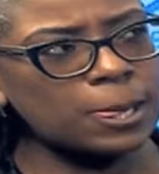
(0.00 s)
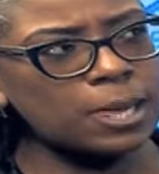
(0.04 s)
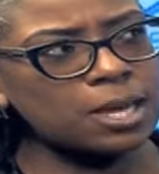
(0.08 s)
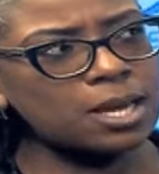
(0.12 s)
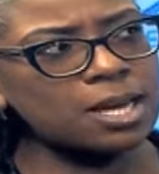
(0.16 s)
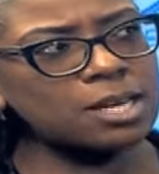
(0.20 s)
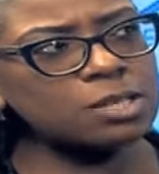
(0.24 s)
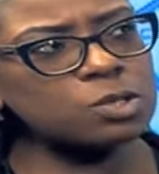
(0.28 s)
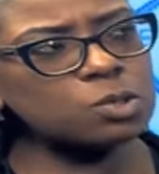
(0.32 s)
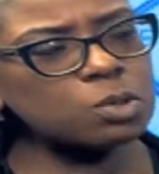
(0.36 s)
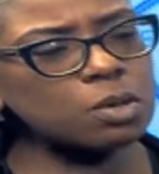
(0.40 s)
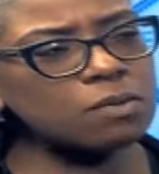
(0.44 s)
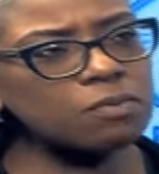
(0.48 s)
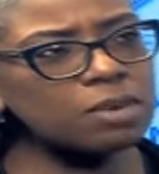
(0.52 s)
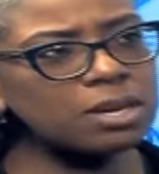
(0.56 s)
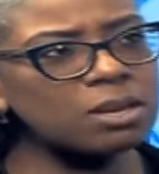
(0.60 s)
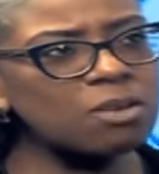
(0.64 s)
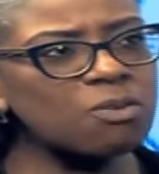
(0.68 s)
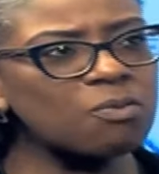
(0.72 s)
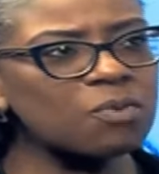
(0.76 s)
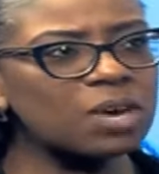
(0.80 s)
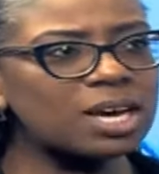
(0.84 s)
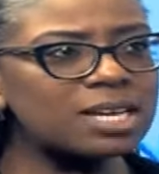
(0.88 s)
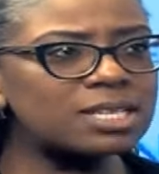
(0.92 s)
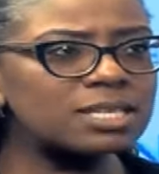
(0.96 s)
And so even
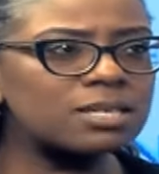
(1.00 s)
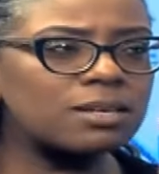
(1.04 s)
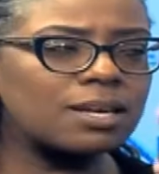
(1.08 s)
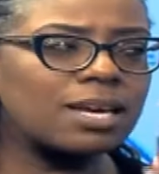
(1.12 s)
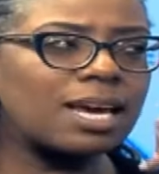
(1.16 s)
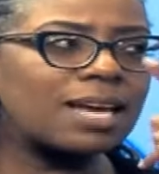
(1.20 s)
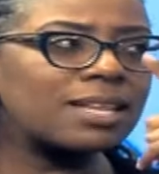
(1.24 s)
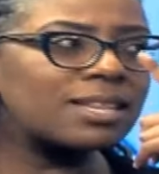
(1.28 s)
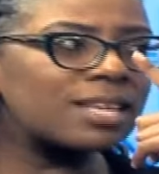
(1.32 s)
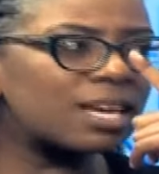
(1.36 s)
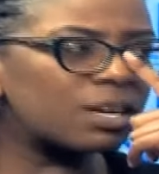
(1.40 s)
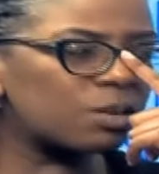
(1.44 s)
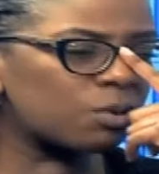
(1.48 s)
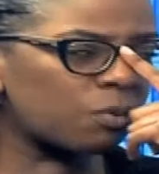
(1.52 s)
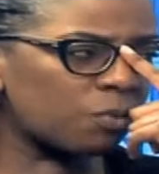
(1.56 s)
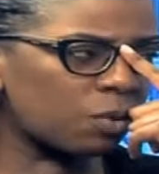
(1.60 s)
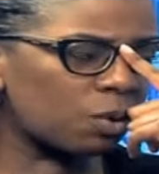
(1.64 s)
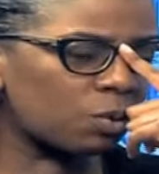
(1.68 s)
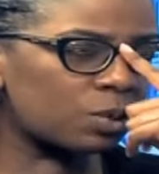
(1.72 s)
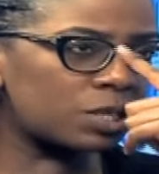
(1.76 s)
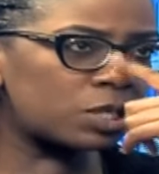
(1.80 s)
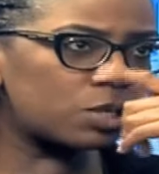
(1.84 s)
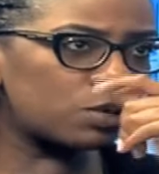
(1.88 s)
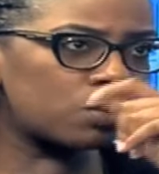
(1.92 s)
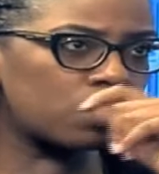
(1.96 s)
you've asked, at the end of your
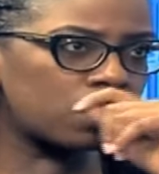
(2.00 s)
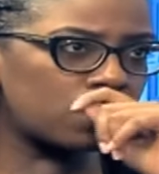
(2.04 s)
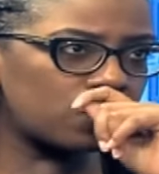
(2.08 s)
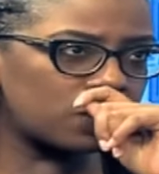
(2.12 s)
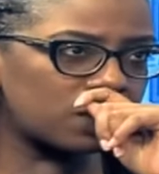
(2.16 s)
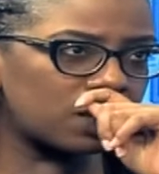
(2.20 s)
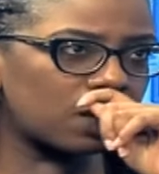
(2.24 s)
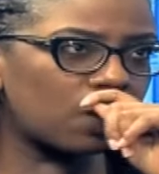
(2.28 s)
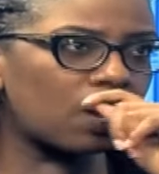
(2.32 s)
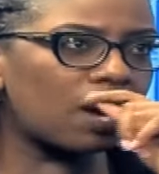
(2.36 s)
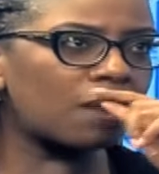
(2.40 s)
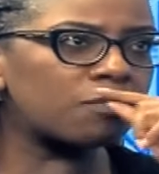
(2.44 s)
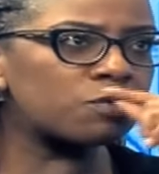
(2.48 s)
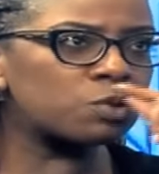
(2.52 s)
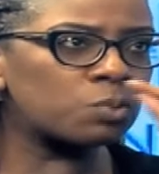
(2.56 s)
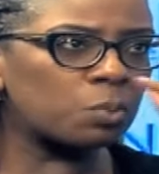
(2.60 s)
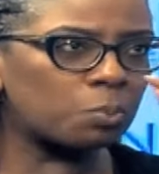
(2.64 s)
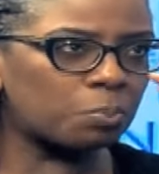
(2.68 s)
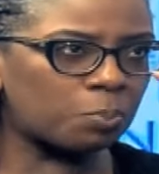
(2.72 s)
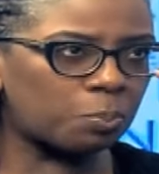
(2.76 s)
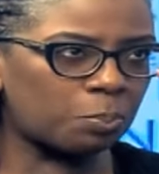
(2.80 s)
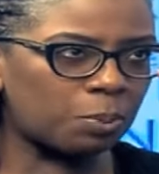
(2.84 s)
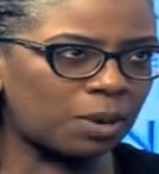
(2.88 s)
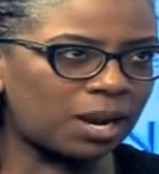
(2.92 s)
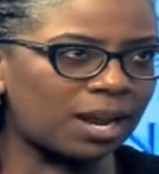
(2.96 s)
question, when you say you have to
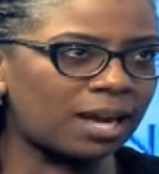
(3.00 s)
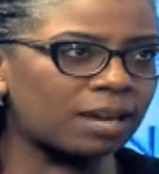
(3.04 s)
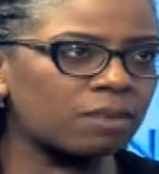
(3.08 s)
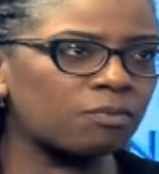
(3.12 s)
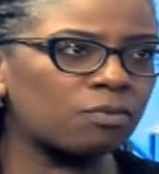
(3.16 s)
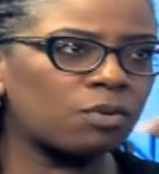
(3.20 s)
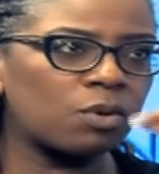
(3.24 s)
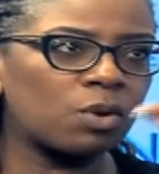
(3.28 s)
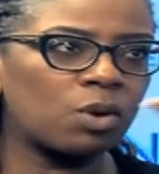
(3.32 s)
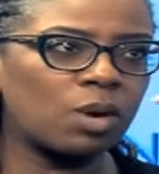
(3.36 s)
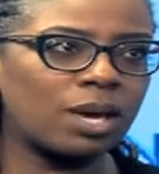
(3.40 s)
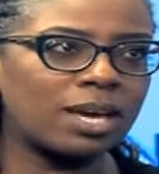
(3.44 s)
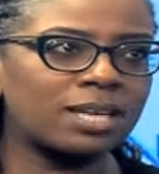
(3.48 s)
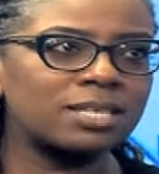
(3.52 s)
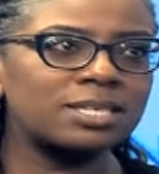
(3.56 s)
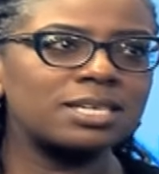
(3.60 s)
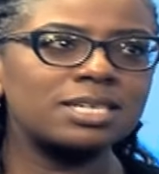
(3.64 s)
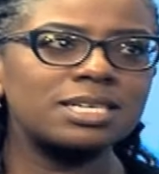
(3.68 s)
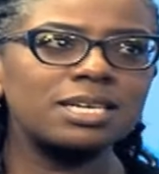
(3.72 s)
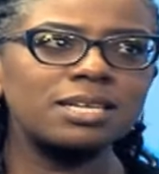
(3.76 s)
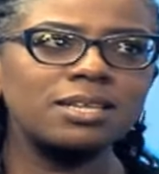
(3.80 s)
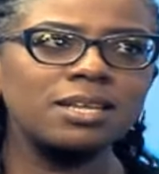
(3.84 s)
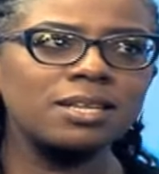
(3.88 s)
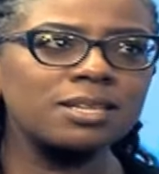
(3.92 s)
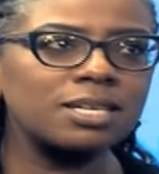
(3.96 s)
plan for your exit,
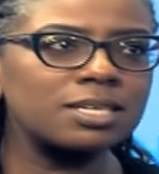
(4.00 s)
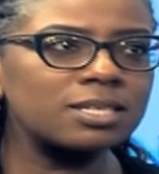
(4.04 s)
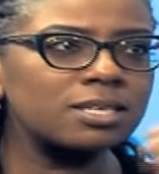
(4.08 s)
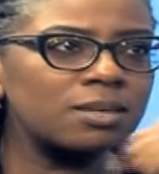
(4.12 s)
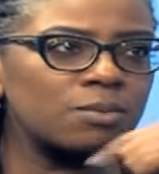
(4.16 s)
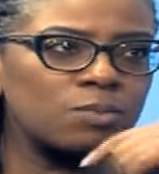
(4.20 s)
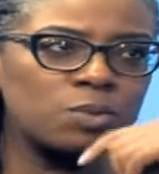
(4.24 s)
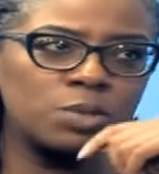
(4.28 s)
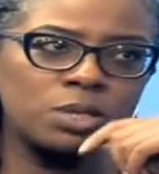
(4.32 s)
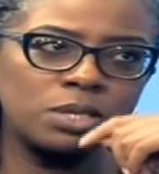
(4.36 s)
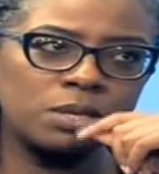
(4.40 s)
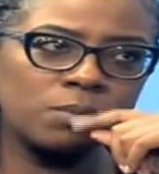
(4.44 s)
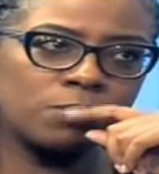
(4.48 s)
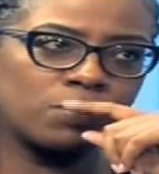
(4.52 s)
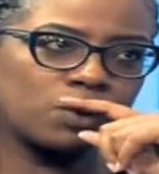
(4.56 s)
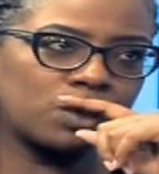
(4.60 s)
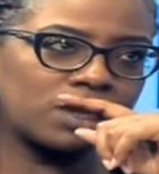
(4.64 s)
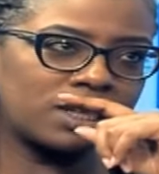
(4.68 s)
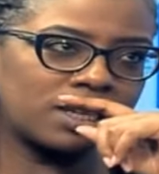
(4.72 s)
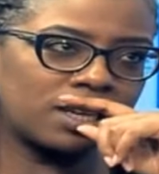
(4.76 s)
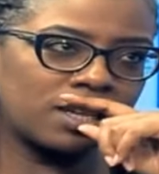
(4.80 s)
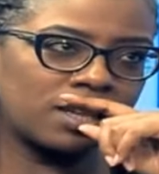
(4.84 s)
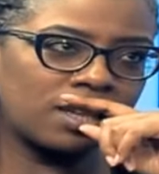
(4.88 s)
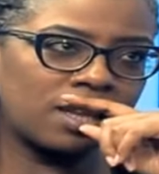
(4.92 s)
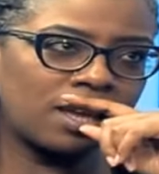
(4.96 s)
I think that's the most
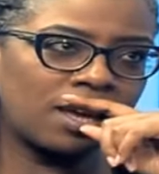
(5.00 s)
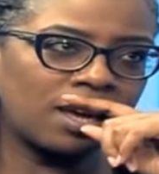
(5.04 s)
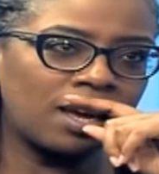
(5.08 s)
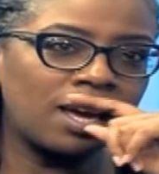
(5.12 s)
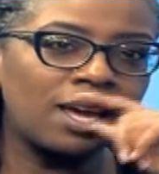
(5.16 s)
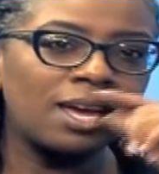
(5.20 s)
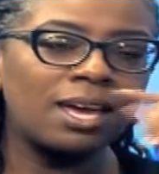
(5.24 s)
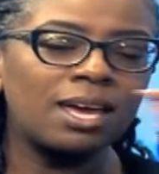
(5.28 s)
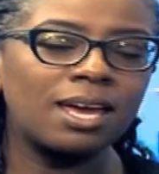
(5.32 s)
important thing.